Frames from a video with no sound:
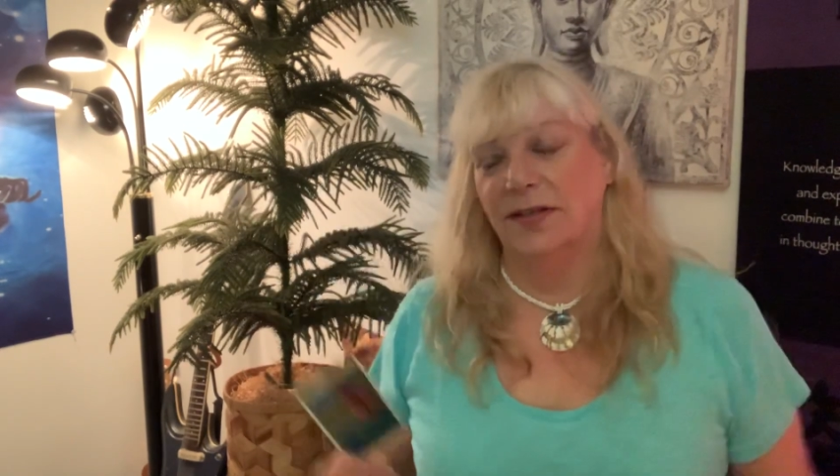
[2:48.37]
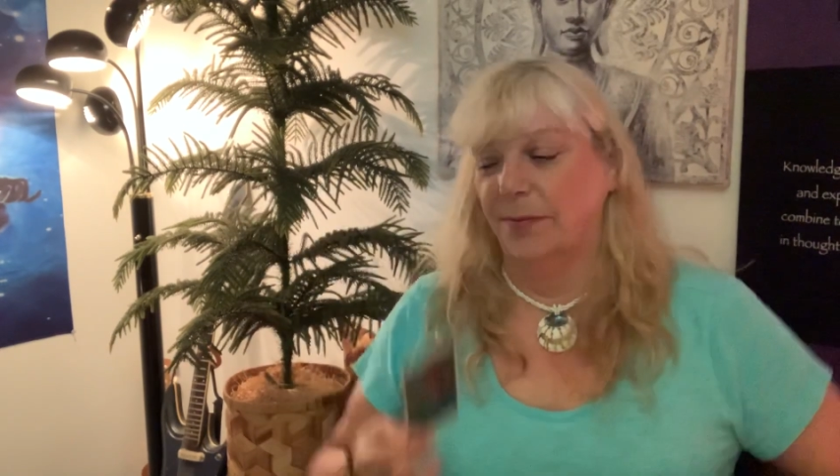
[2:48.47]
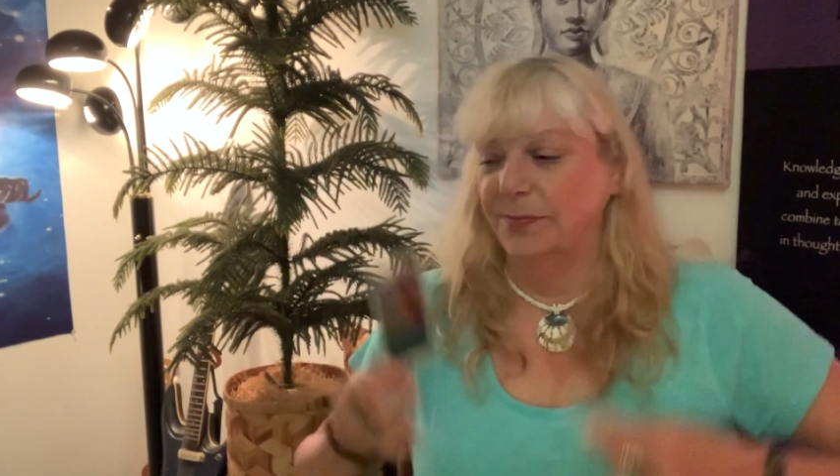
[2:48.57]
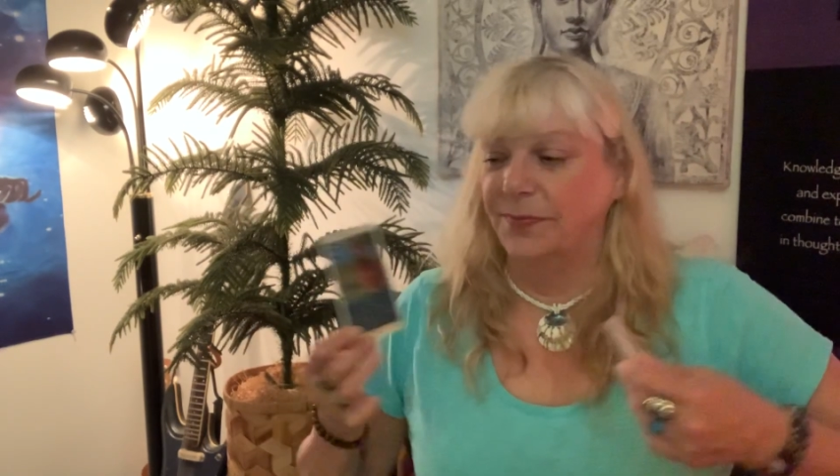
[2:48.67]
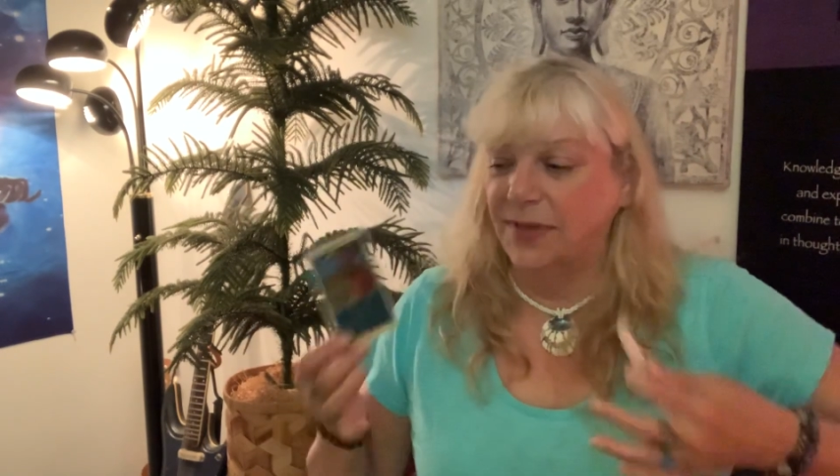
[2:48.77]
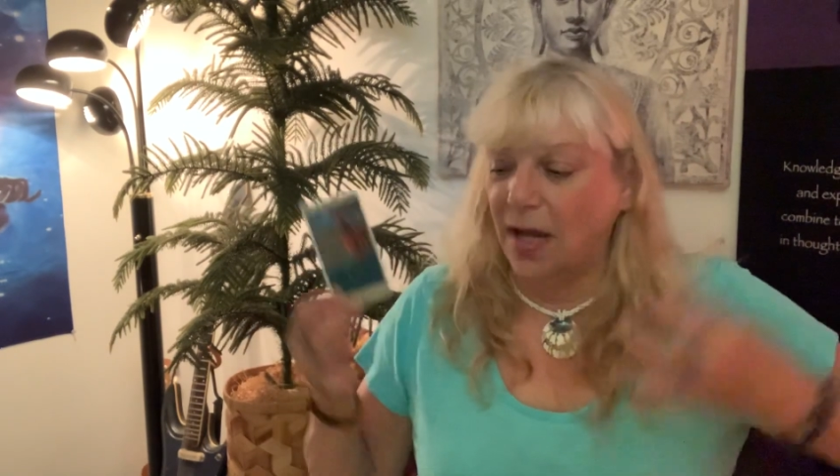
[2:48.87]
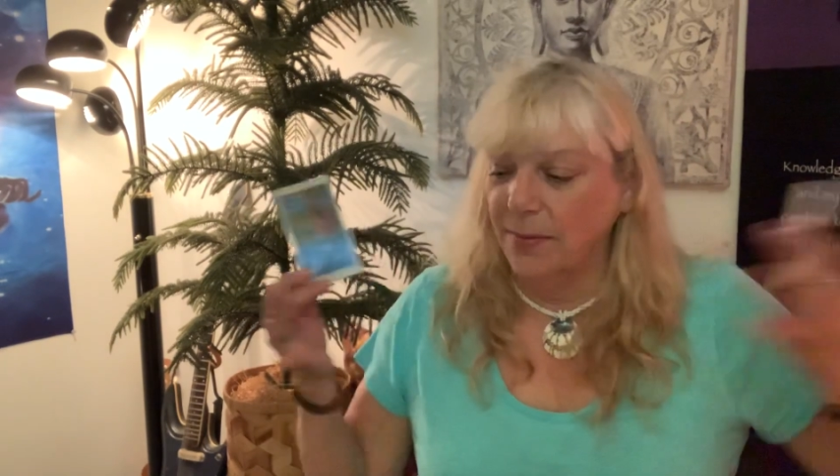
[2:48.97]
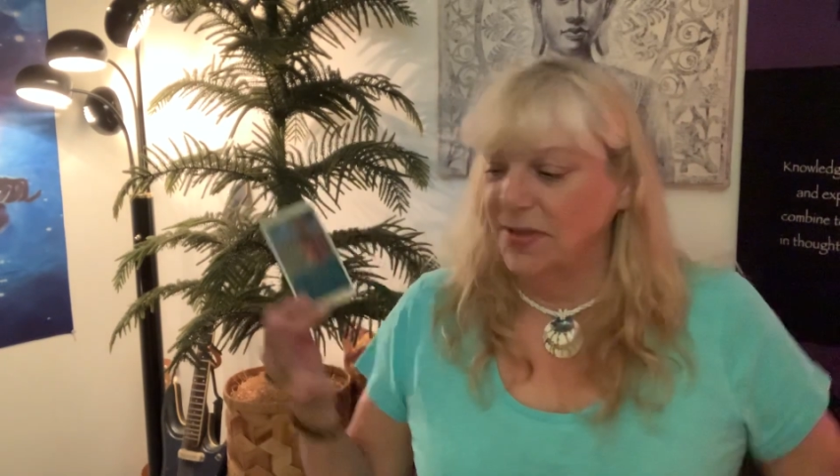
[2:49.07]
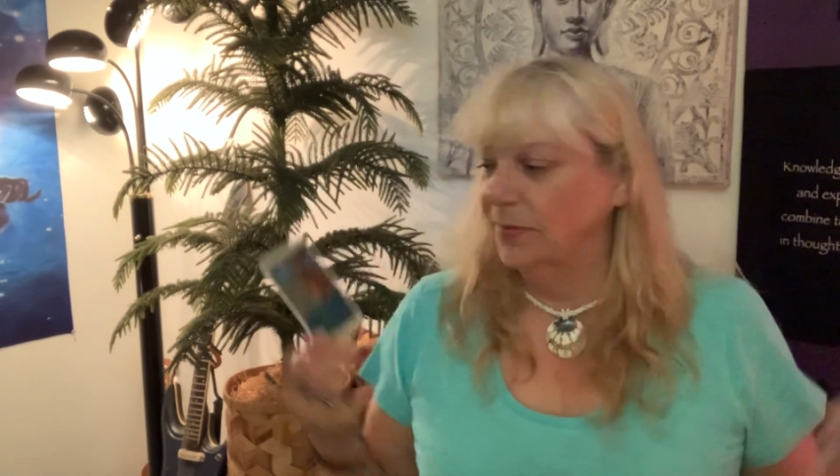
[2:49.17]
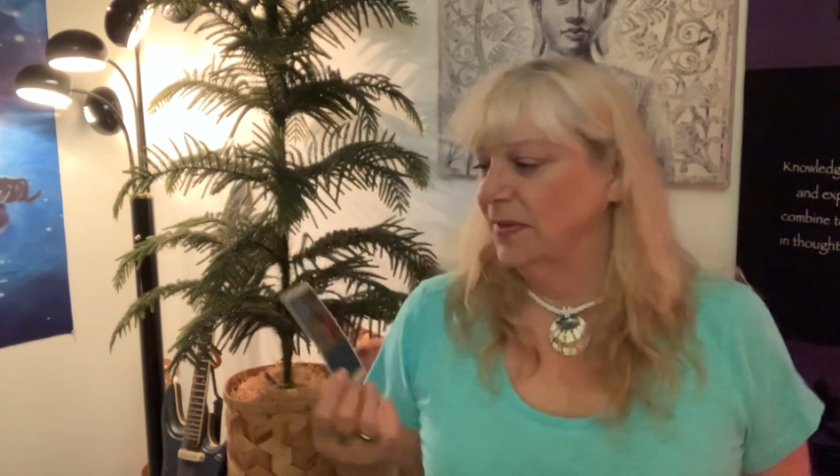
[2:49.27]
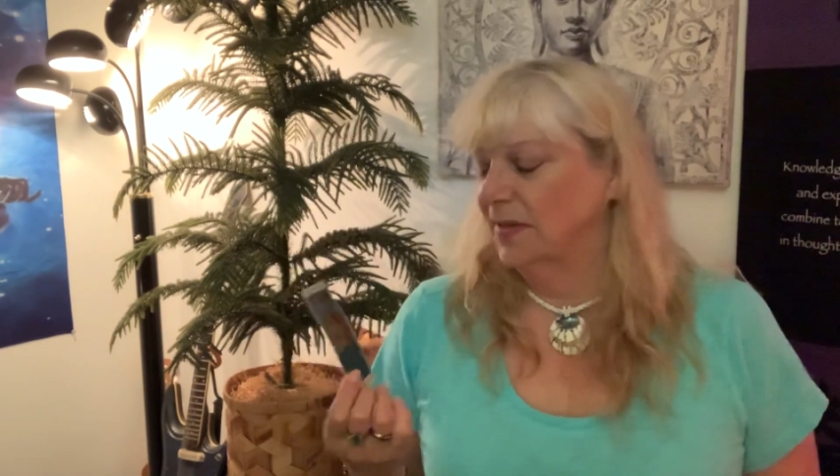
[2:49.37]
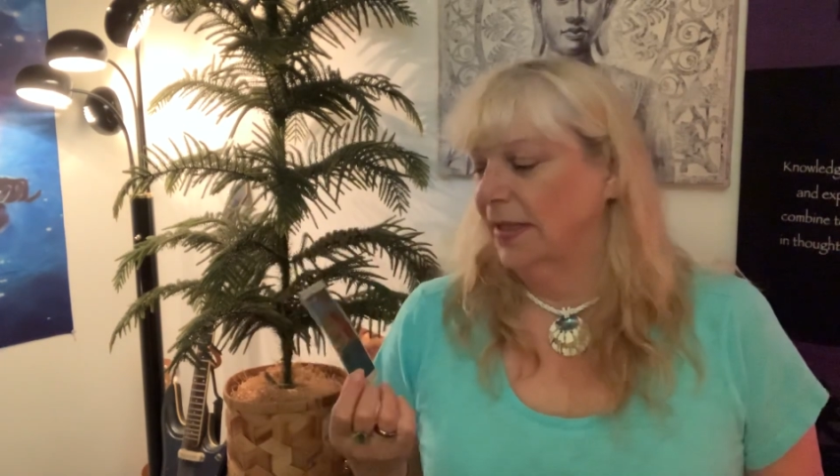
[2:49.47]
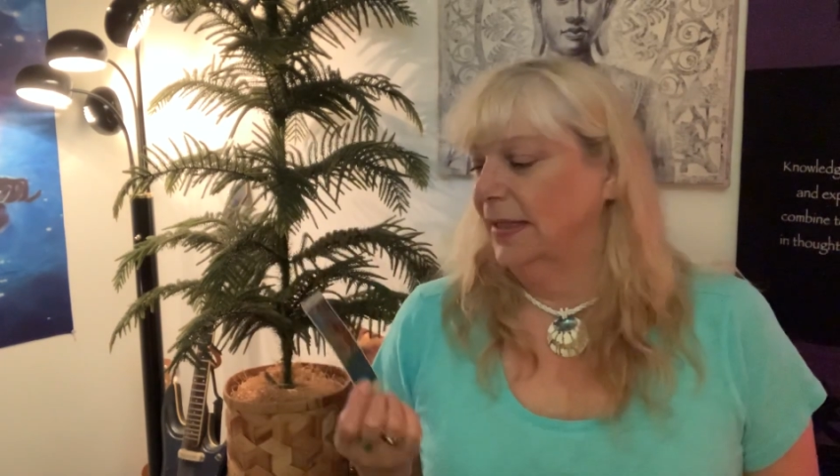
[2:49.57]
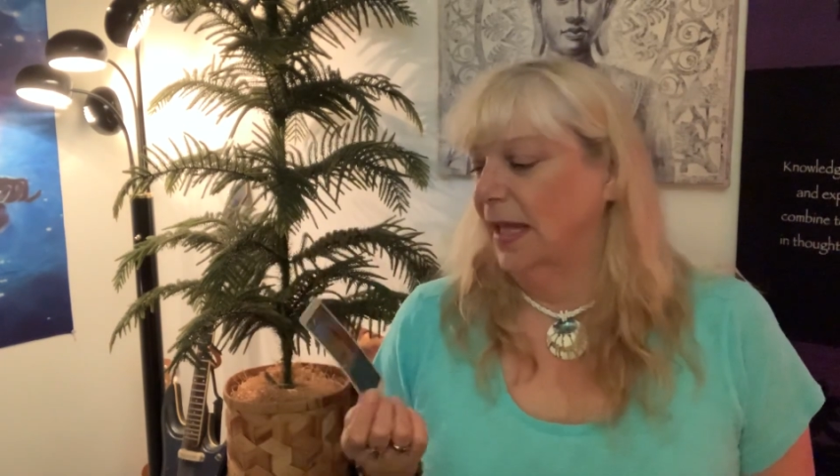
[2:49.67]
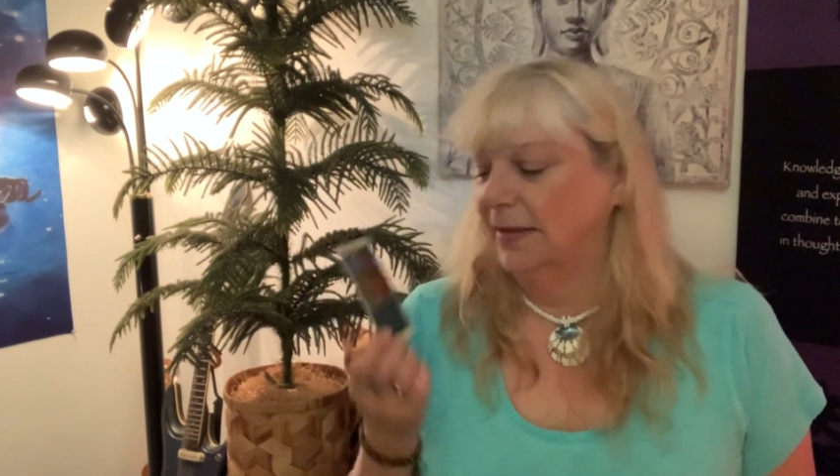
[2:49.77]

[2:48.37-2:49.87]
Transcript: Sometimes it was like get